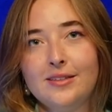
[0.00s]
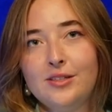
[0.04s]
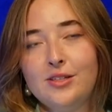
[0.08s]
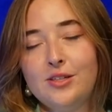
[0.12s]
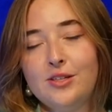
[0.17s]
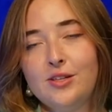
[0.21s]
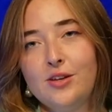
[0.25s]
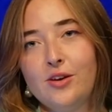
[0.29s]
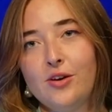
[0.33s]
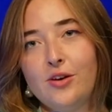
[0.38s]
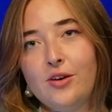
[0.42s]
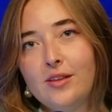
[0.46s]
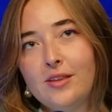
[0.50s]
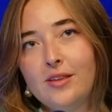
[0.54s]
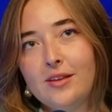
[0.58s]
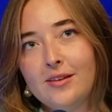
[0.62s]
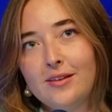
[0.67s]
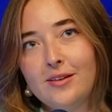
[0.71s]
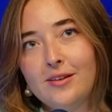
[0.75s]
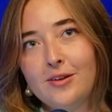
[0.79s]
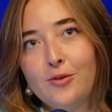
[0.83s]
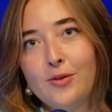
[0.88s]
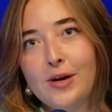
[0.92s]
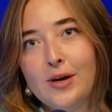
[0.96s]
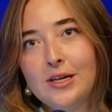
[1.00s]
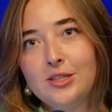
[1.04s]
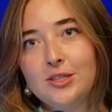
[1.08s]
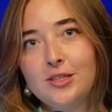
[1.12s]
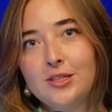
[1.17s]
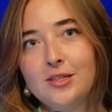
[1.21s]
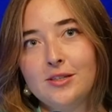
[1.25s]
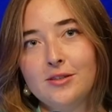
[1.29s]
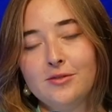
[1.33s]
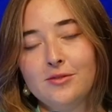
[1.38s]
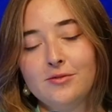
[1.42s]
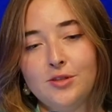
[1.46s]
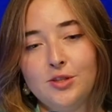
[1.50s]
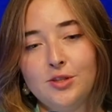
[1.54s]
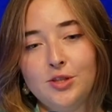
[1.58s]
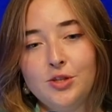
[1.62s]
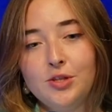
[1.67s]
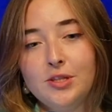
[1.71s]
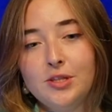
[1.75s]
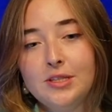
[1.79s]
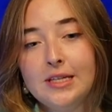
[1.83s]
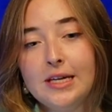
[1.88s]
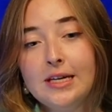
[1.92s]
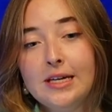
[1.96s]
the question of, do
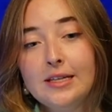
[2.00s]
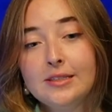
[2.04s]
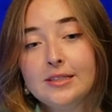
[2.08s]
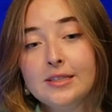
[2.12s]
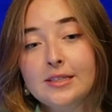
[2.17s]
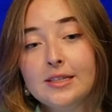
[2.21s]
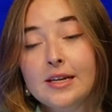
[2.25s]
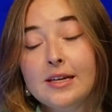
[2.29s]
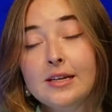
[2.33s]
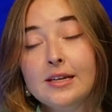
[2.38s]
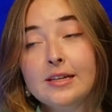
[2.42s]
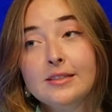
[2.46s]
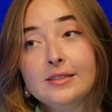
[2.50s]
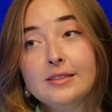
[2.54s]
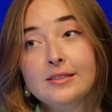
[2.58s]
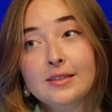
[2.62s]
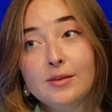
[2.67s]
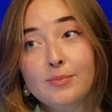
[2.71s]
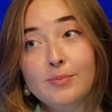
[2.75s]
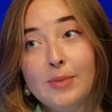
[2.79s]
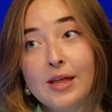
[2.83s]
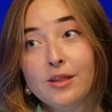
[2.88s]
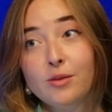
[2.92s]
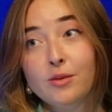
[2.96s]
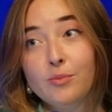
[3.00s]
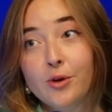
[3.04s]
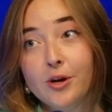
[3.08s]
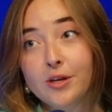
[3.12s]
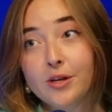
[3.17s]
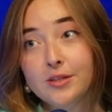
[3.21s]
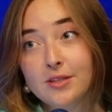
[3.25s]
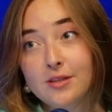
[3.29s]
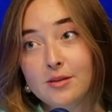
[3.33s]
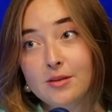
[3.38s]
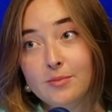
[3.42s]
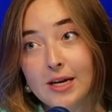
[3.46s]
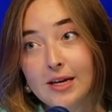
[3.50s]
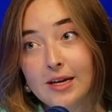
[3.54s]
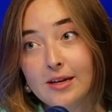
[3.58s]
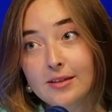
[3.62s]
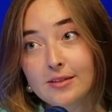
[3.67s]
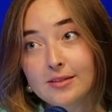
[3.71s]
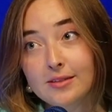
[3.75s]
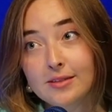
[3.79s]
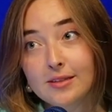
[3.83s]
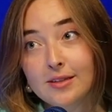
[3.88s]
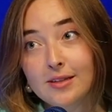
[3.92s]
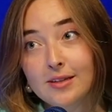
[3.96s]
you teach kids about the birds and the
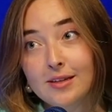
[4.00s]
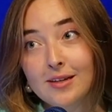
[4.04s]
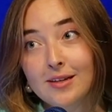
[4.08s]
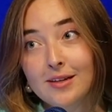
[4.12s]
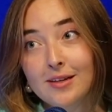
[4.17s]
bees?